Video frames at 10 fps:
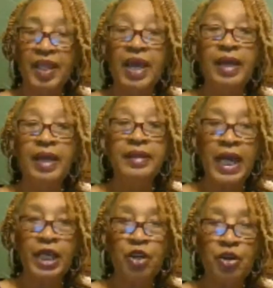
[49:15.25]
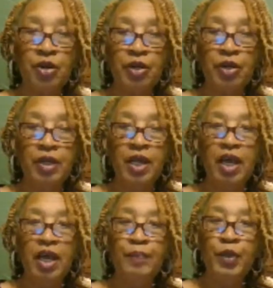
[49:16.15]
that girl,
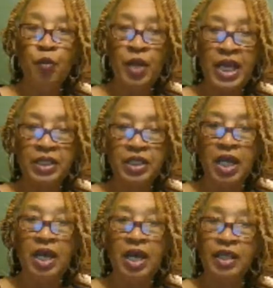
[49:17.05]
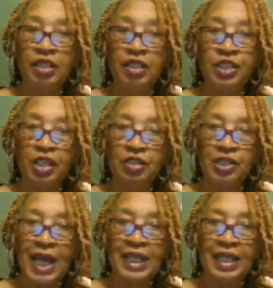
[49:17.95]
Bewitched, those shows
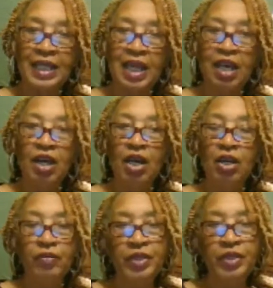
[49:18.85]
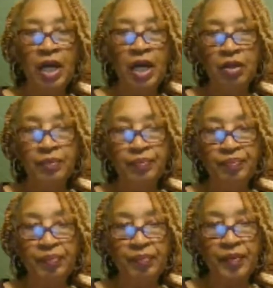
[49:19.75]
like that, y'all.
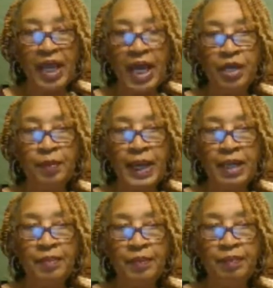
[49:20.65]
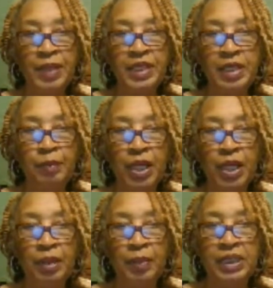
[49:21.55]
How nobody mentioned the Brady
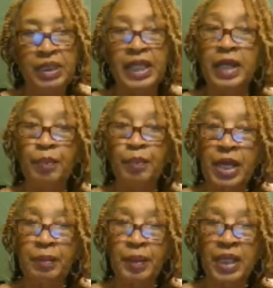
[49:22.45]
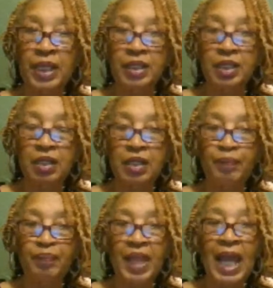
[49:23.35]
Bunch and the Brady Bunch.
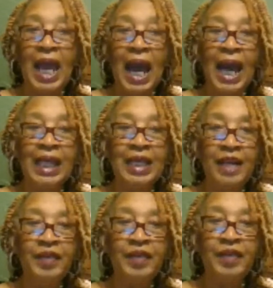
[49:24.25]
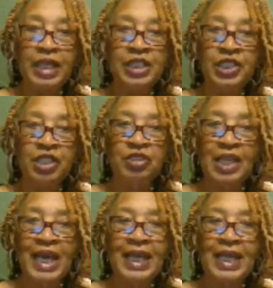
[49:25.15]
I love to look at shows like
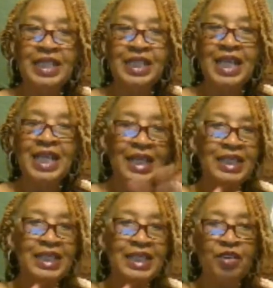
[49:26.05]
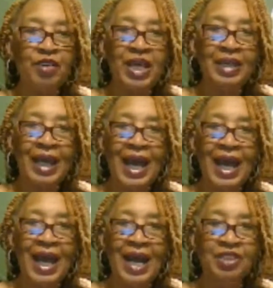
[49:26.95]
that and see how they decorate their house.
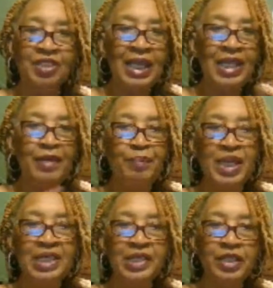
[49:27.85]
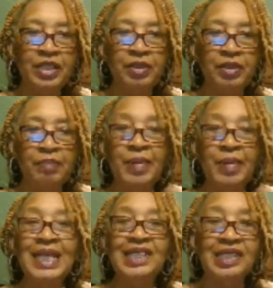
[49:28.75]
Cause I love
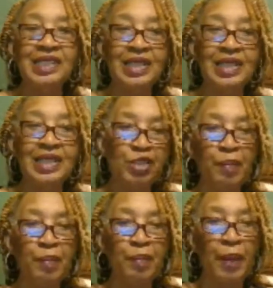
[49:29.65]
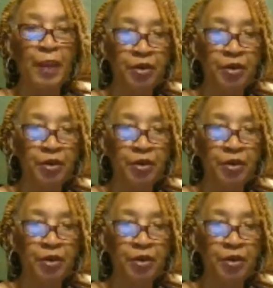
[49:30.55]
mid-century modern.